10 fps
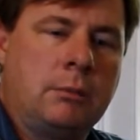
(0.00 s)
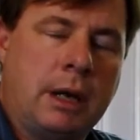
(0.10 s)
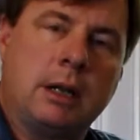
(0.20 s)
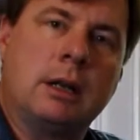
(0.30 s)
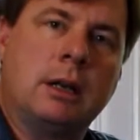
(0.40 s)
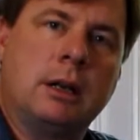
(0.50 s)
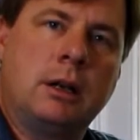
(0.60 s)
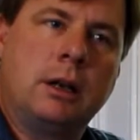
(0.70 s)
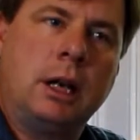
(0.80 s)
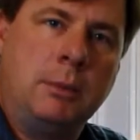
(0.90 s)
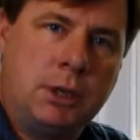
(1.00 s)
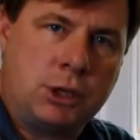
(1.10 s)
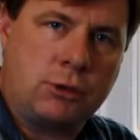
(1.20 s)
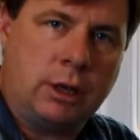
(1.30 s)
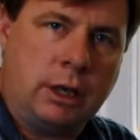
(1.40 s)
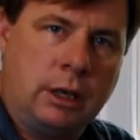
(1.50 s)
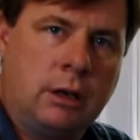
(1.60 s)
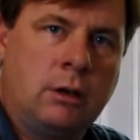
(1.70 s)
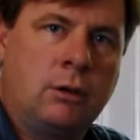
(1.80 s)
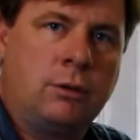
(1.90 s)
better imagery
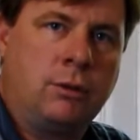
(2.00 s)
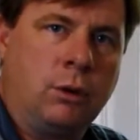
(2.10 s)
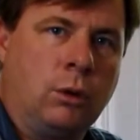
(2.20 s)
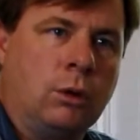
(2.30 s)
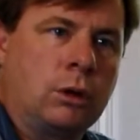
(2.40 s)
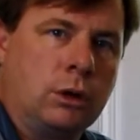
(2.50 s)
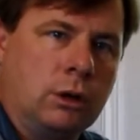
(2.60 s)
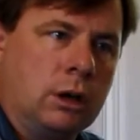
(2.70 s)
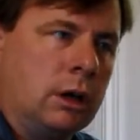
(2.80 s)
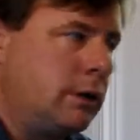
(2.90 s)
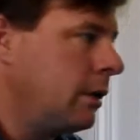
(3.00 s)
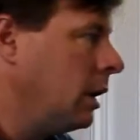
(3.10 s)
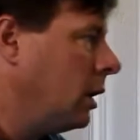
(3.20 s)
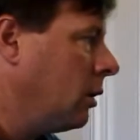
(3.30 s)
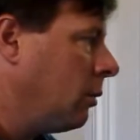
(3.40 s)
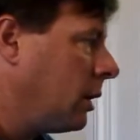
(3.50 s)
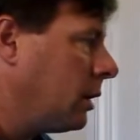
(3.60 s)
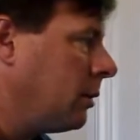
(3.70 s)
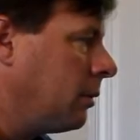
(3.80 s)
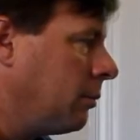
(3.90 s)
for Google Earth. One
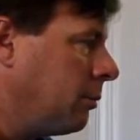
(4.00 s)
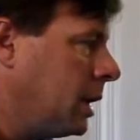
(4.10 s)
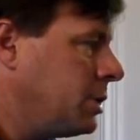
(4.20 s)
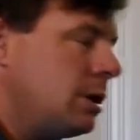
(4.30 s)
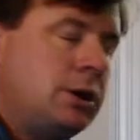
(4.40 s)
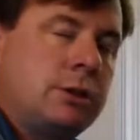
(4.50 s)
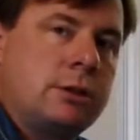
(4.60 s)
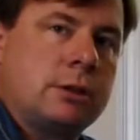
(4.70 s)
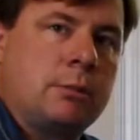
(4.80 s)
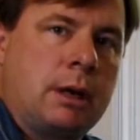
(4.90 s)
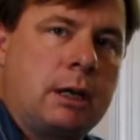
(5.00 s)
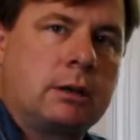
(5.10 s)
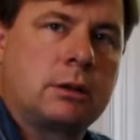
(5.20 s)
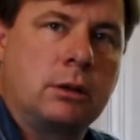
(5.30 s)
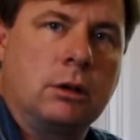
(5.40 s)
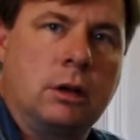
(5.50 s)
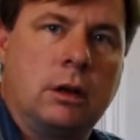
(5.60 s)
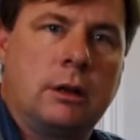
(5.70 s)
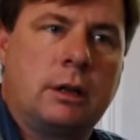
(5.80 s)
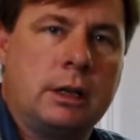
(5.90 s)
of the major issues that plagues Google
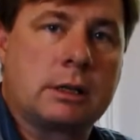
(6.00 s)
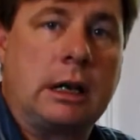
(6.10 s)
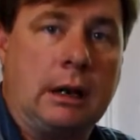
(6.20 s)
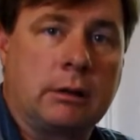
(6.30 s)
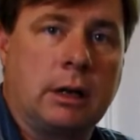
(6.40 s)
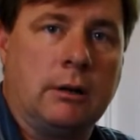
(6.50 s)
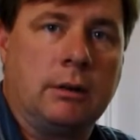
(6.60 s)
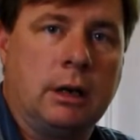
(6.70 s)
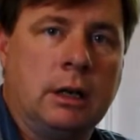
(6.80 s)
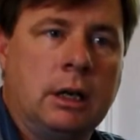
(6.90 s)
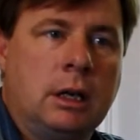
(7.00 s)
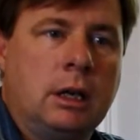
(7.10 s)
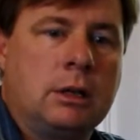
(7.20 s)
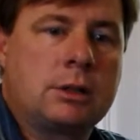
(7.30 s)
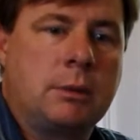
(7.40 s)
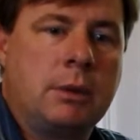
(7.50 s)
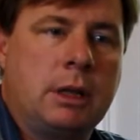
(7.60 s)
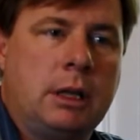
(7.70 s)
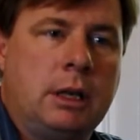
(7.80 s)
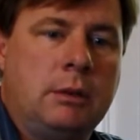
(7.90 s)
Earth is cloud cover. Some
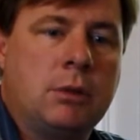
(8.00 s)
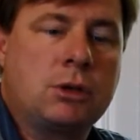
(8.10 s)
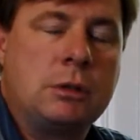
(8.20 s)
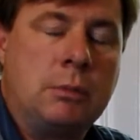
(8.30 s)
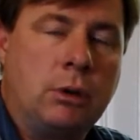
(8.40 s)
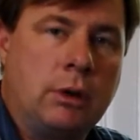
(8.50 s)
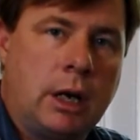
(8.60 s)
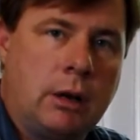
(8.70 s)
of the most important